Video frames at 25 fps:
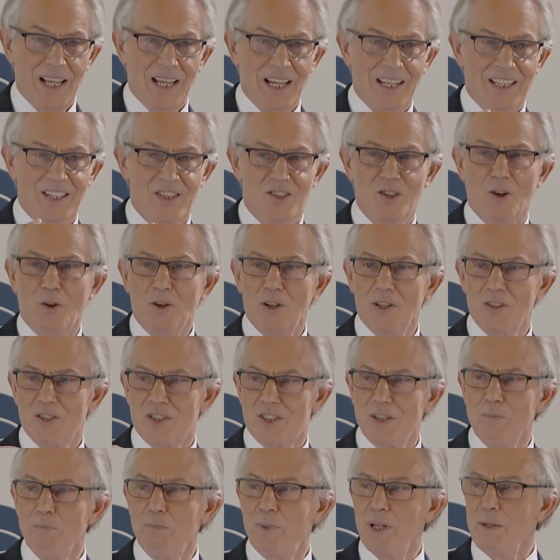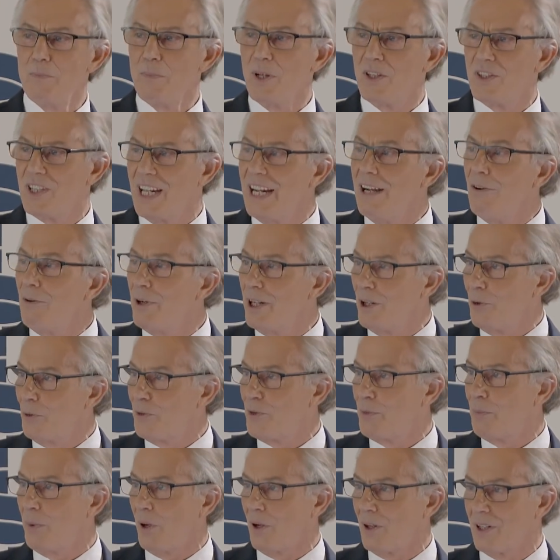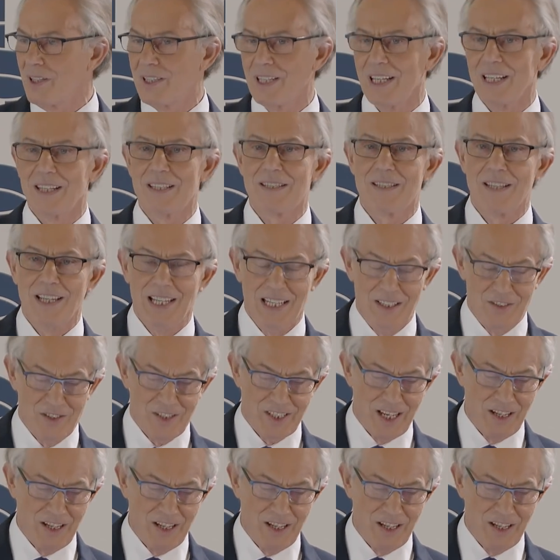It is not simply material to politics, it's